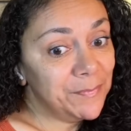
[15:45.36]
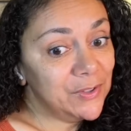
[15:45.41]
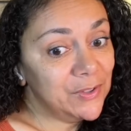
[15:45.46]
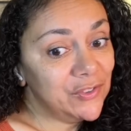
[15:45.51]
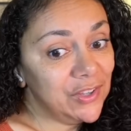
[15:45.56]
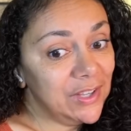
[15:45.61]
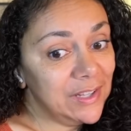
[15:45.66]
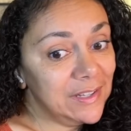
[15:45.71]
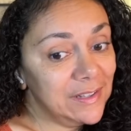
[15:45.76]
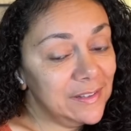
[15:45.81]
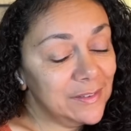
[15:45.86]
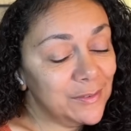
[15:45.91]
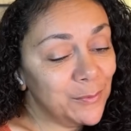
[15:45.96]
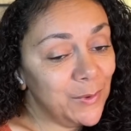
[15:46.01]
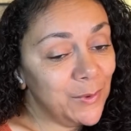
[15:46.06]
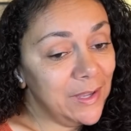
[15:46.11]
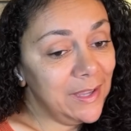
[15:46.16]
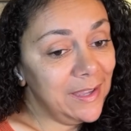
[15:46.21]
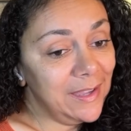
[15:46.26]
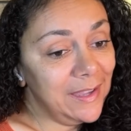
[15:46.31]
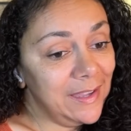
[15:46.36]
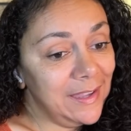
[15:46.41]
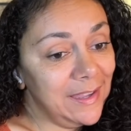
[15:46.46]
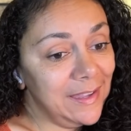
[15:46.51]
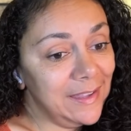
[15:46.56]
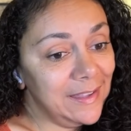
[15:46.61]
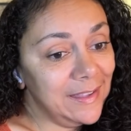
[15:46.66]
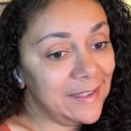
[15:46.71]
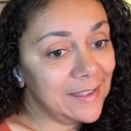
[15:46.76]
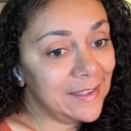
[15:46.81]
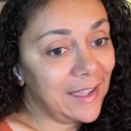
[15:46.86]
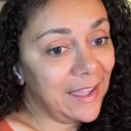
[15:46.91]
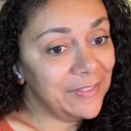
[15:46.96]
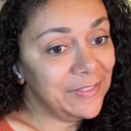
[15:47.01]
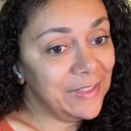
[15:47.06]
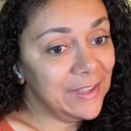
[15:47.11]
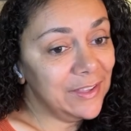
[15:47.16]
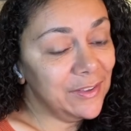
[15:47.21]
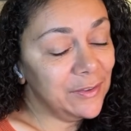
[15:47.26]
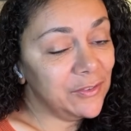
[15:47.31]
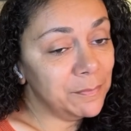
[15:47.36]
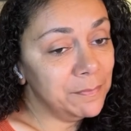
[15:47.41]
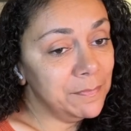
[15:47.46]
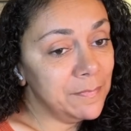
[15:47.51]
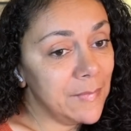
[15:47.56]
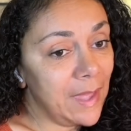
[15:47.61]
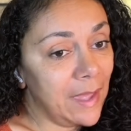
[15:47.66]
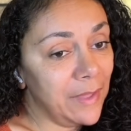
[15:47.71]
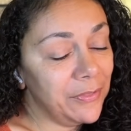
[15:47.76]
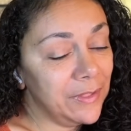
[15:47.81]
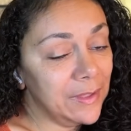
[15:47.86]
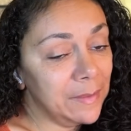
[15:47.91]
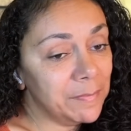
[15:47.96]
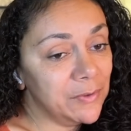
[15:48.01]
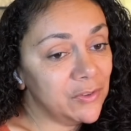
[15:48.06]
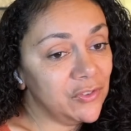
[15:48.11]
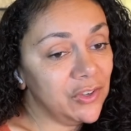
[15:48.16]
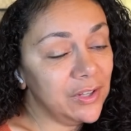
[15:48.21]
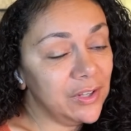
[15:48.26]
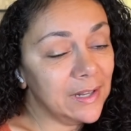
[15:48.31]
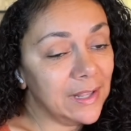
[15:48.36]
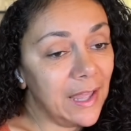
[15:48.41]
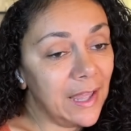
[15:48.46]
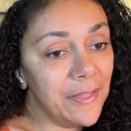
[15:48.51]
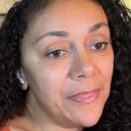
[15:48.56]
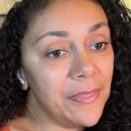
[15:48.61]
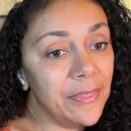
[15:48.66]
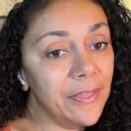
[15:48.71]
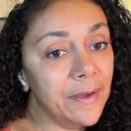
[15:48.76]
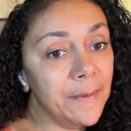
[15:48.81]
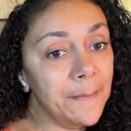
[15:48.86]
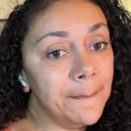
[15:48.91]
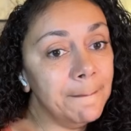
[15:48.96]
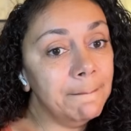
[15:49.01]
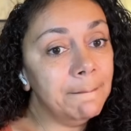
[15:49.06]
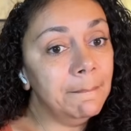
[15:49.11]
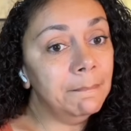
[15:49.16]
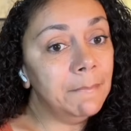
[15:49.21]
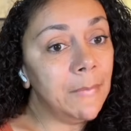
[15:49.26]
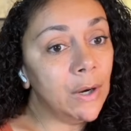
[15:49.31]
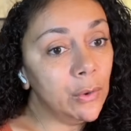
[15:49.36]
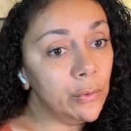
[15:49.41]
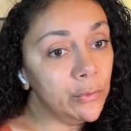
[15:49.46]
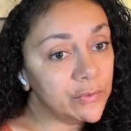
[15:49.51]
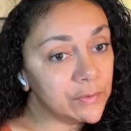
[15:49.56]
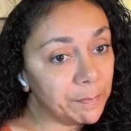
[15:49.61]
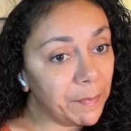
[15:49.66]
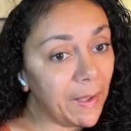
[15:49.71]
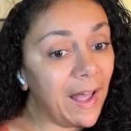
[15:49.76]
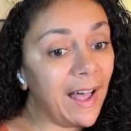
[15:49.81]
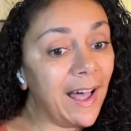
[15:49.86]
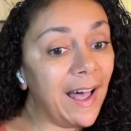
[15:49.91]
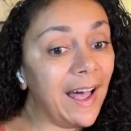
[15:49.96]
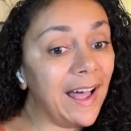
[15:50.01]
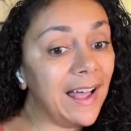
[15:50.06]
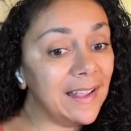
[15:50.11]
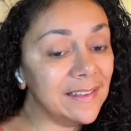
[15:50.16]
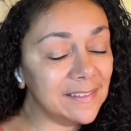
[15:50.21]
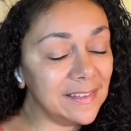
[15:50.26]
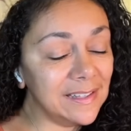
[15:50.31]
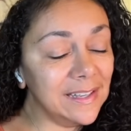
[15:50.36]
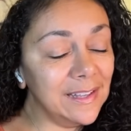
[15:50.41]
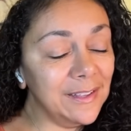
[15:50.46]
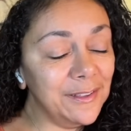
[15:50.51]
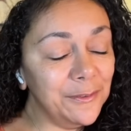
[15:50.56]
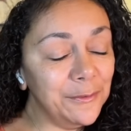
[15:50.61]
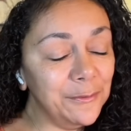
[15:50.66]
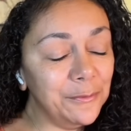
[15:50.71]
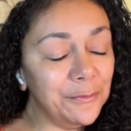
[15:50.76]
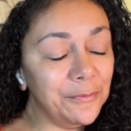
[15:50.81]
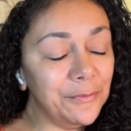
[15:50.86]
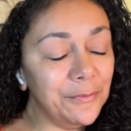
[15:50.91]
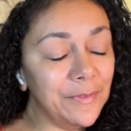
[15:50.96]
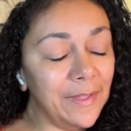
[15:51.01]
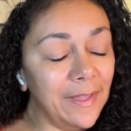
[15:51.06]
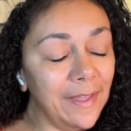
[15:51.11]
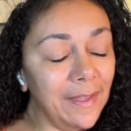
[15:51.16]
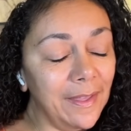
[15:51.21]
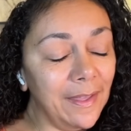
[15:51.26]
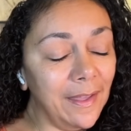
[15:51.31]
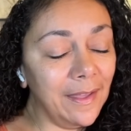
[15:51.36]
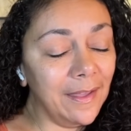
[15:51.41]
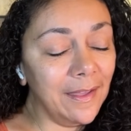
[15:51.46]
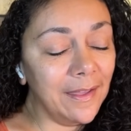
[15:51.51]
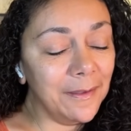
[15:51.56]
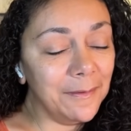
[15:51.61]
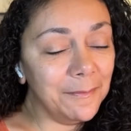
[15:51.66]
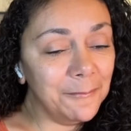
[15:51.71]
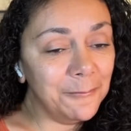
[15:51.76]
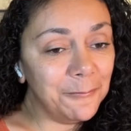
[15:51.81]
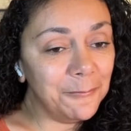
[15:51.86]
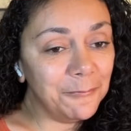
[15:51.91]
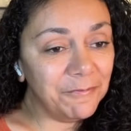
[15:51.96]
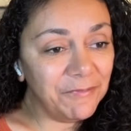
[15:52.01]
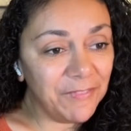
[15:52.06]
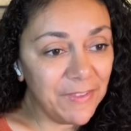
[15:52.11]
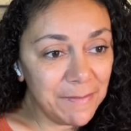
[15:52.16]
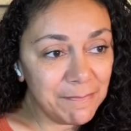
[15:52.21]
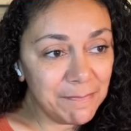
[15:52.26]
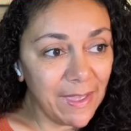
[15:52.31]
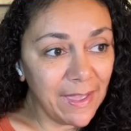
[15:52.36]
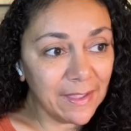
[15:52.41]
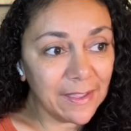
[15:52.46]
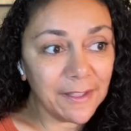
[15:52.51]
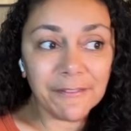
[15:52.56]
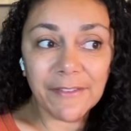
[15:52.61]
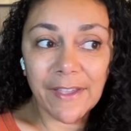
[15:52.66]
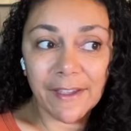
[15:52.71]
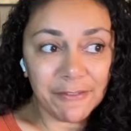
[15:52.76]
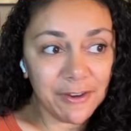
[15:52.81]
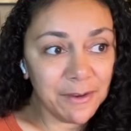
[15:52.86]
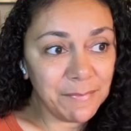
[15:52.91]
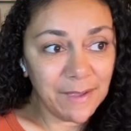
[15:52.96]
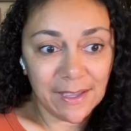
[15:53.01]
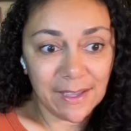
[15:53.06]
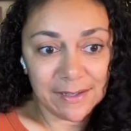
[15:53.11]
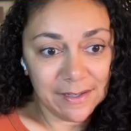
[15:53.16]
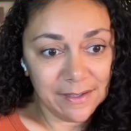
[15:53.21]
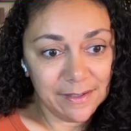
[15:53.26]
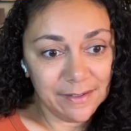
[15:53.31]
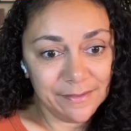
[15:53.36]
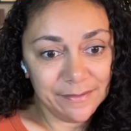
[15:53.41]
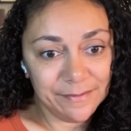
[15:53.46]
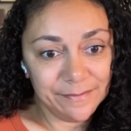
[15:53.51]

Bettina's week. I think Bettina got the meninas. Most positive feedback of everybody.